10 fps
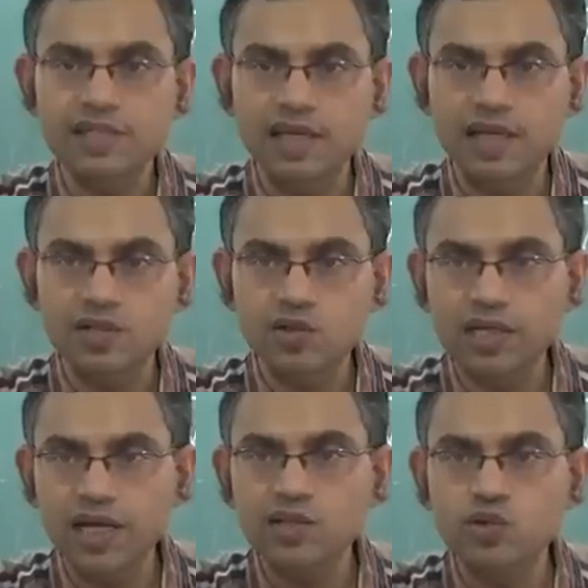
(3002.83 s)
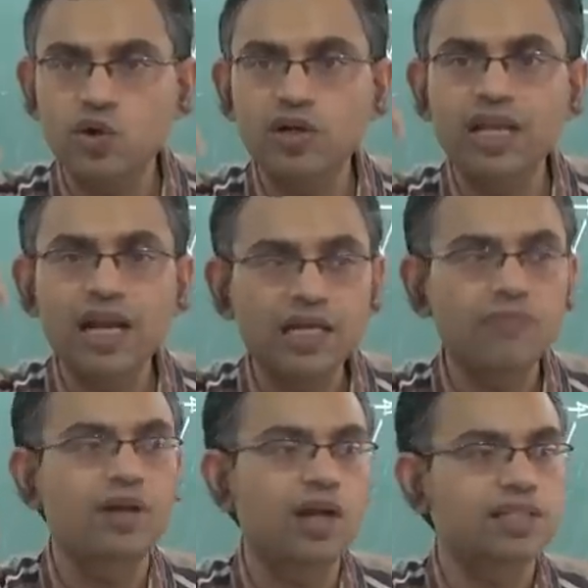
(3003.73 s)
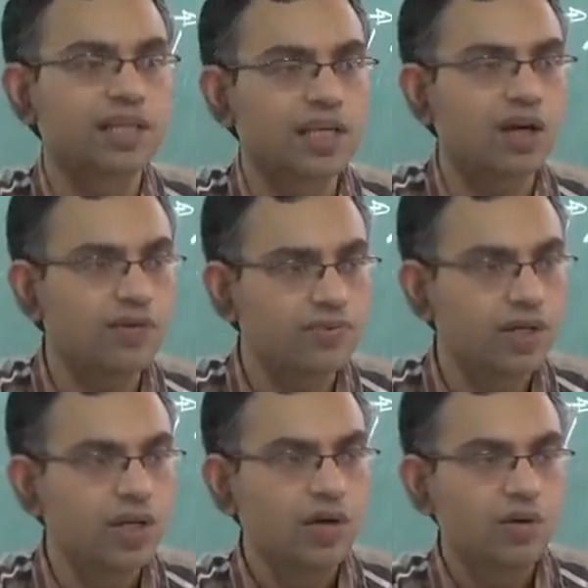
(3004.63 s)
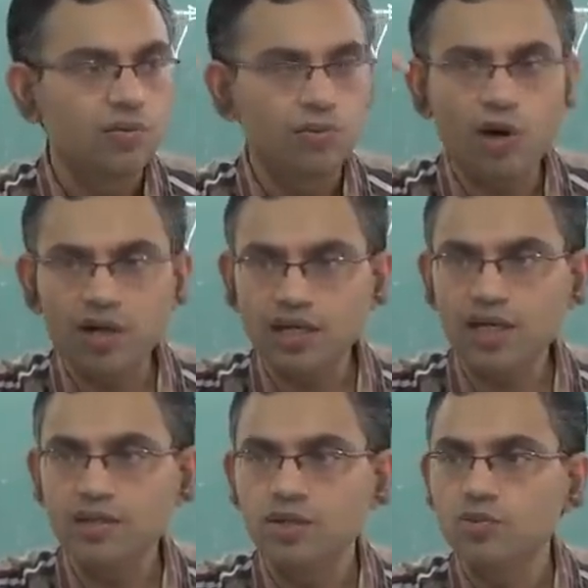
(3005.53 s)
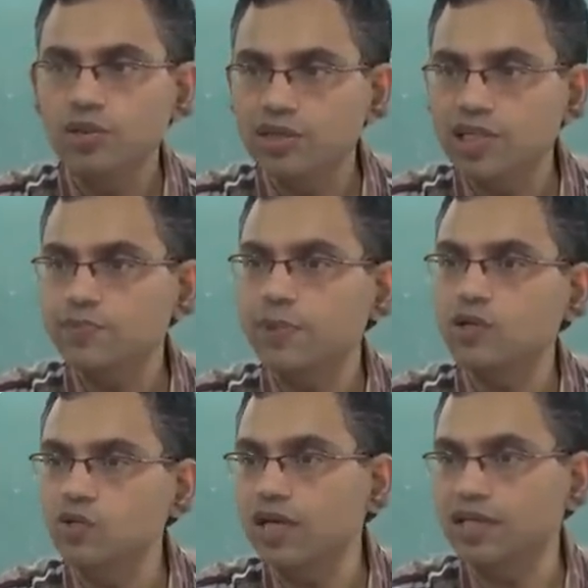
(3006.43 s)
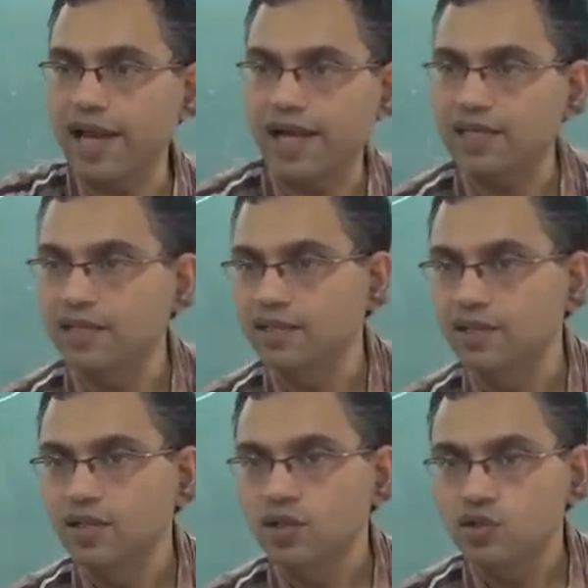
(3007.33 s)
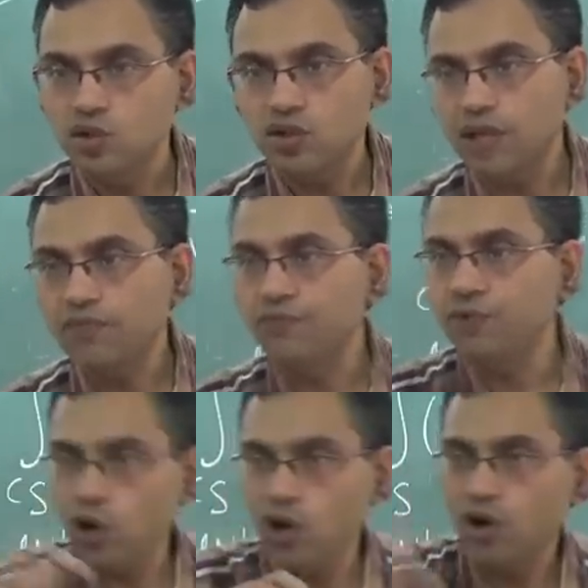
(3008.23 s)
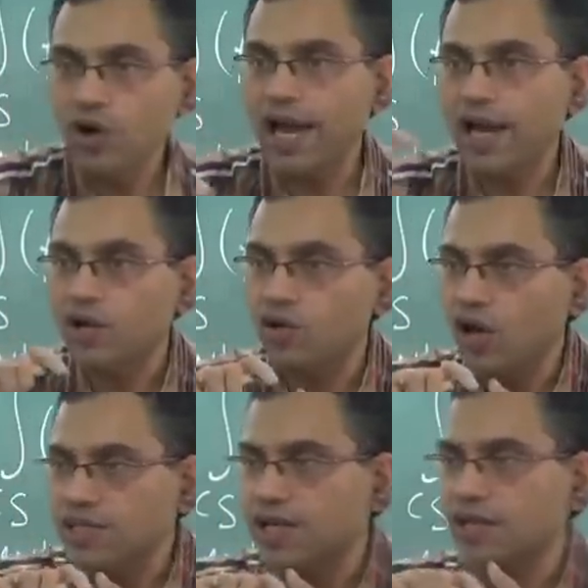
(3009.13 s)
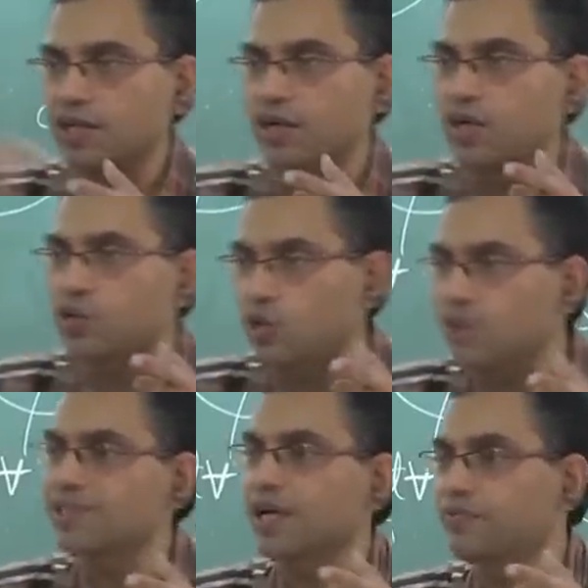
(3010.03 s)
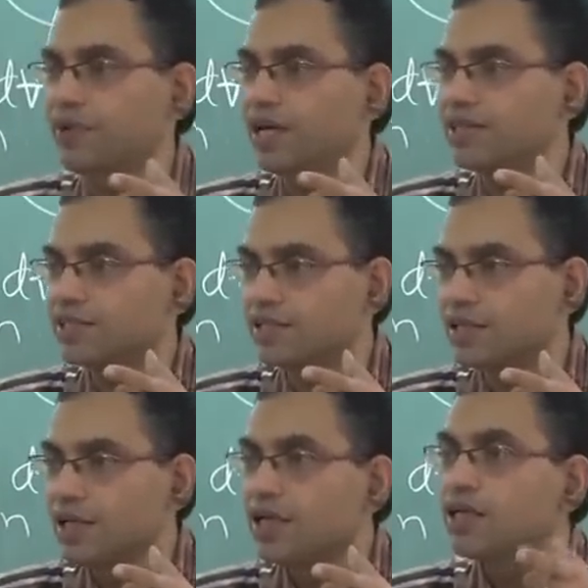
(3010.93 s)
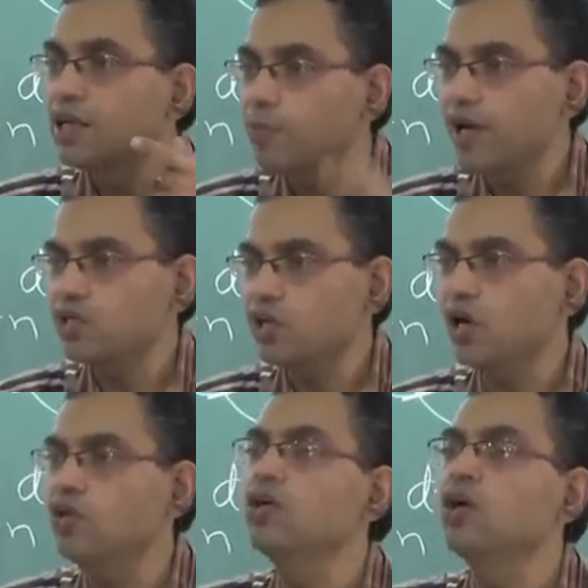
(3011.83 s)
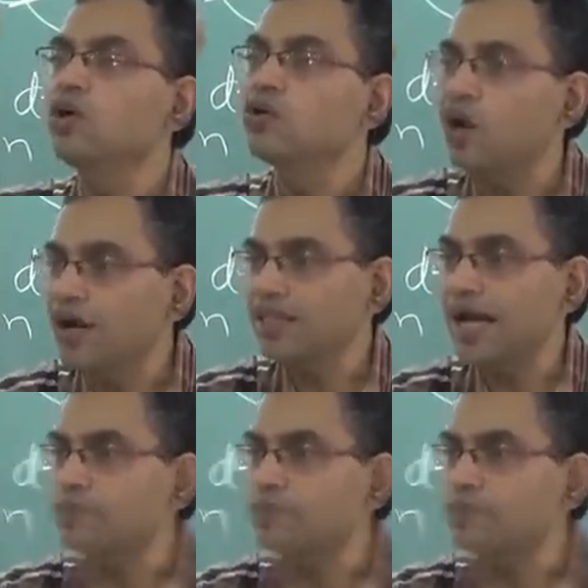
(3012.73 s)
second. So, there is no relative velocity of water with respect to the tank. So, the flow across a control surface depends on not the